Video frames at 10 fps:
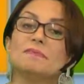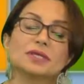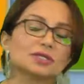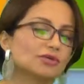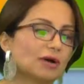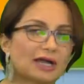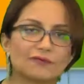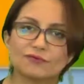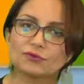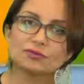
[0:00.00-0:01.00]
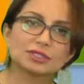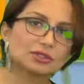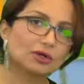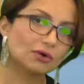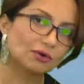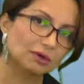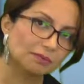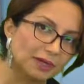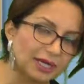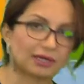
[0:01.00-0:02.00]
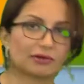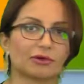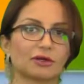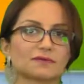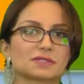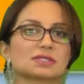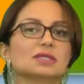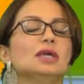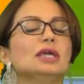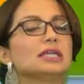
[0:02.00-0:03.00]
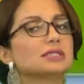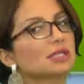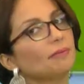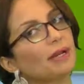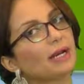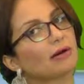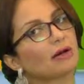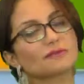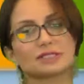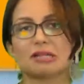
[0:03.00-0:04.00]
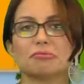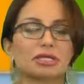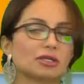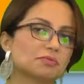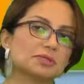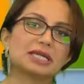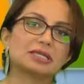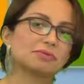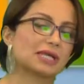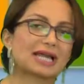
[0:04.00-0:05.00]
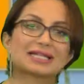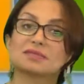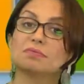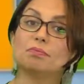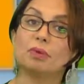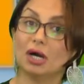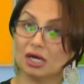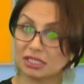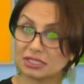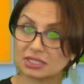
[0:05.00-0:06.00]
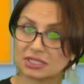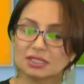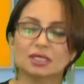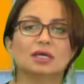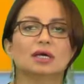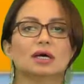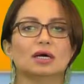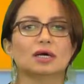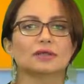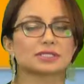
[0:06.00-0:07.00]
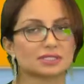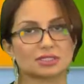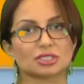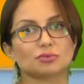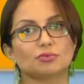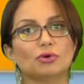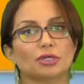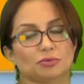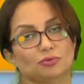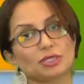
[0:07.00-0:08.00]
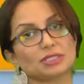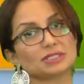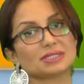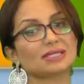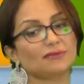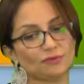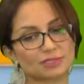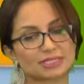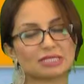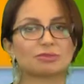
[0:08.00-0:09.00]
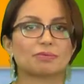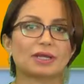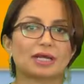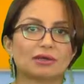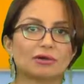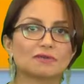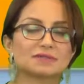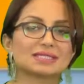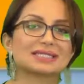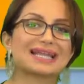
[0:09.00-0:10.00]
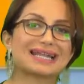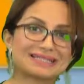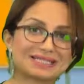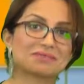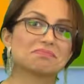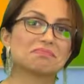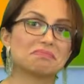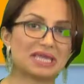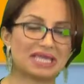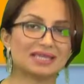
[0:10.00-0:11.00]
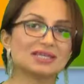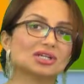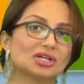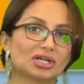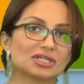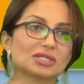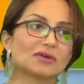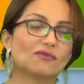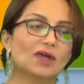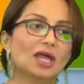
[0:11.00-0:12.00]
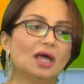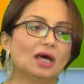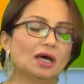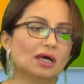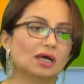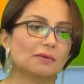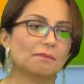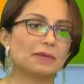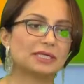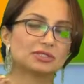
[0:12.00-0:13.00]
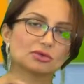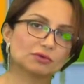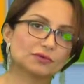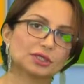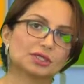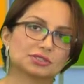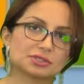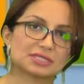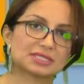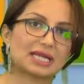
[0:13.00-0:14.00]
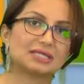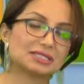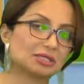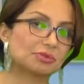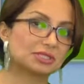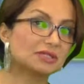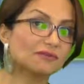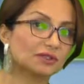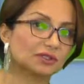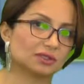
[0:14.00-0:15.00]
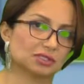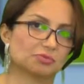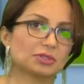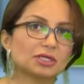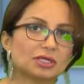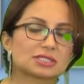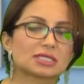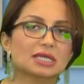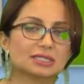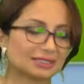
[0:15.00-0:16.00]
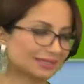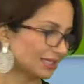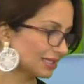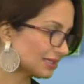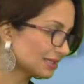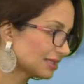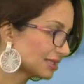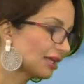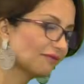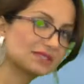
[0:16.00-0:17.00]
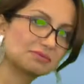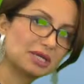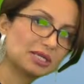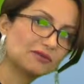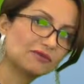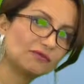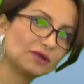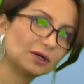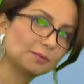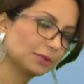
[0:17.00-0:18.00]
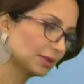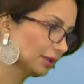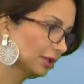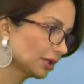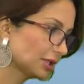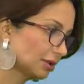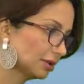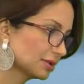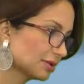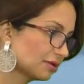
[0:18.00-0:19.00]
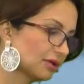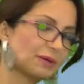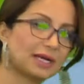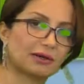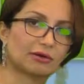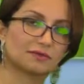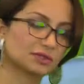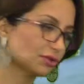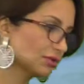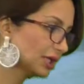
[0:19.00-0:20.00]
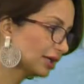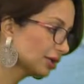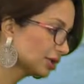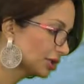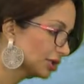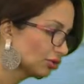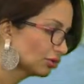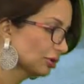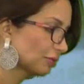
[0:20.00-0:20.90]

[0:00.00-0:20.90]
you have to read all paragraphs. In some paragraphs there may not be any blanks, but uh, this is not the point. The point is that if you skip the paragraphs, that may kind of uh, make the overall understanding a bit difficult, because the text itself is made of, of uh, like uh, three paragraphs. So you cannot like ignore the